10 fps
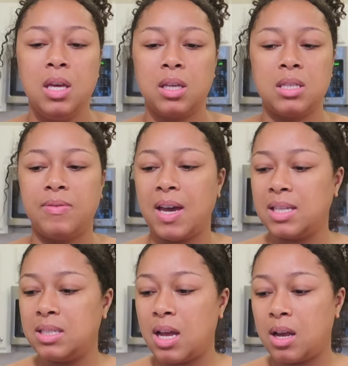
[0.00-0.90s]
because if i
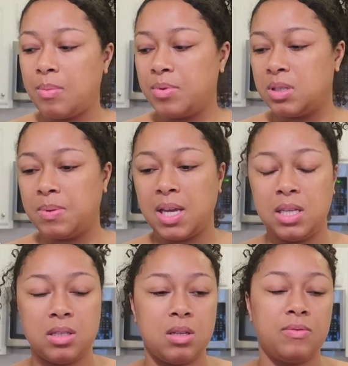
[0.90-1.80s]
can stock up on
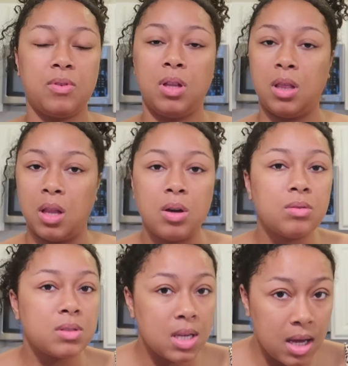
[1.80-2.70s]
spaghetti sauce for a
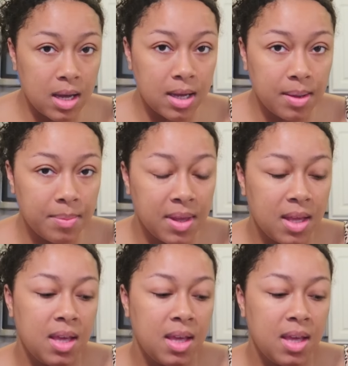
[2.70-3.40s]
long time